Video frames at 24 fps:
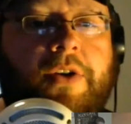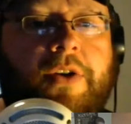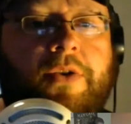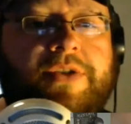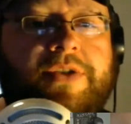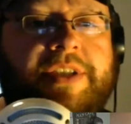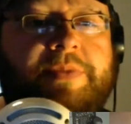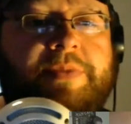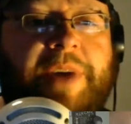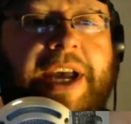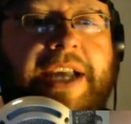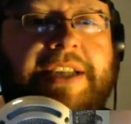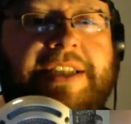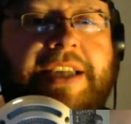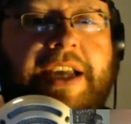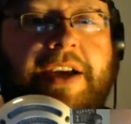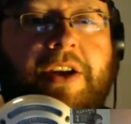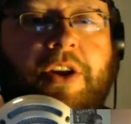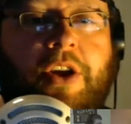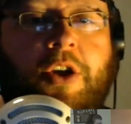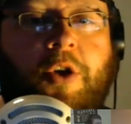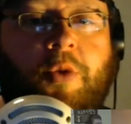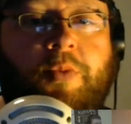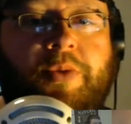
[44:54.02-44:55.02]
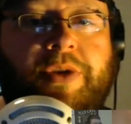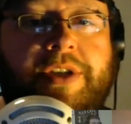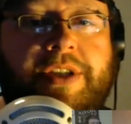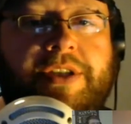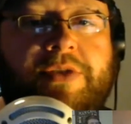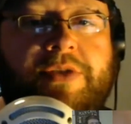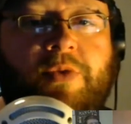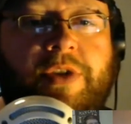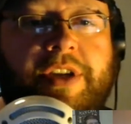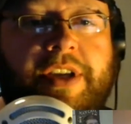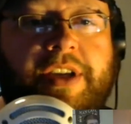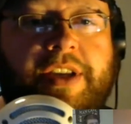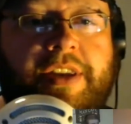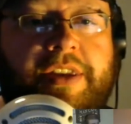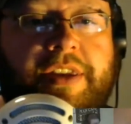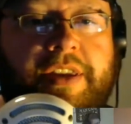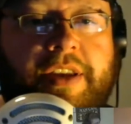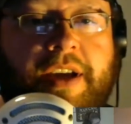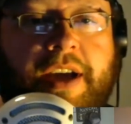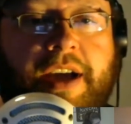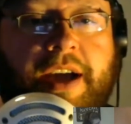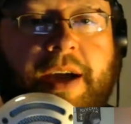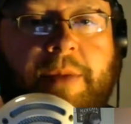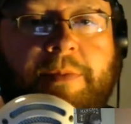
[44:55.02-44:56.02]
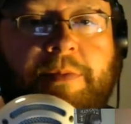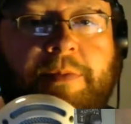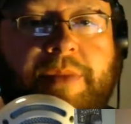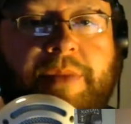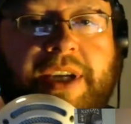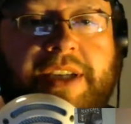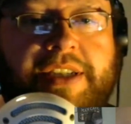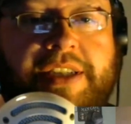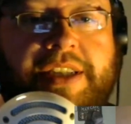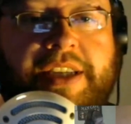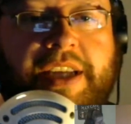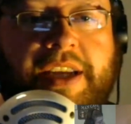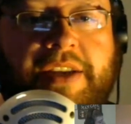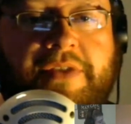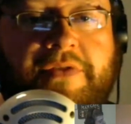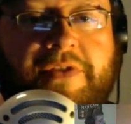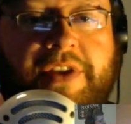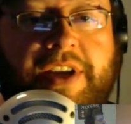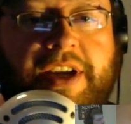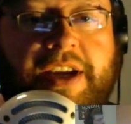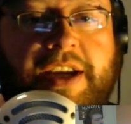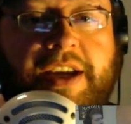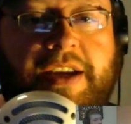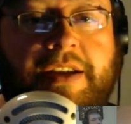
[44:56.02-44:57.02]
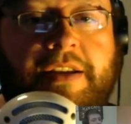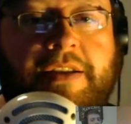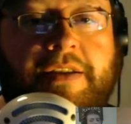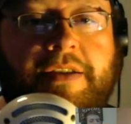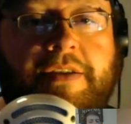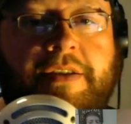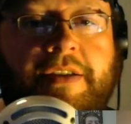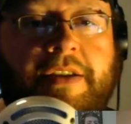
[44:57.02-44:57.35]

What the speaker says: SmackDown opens with Miz TV.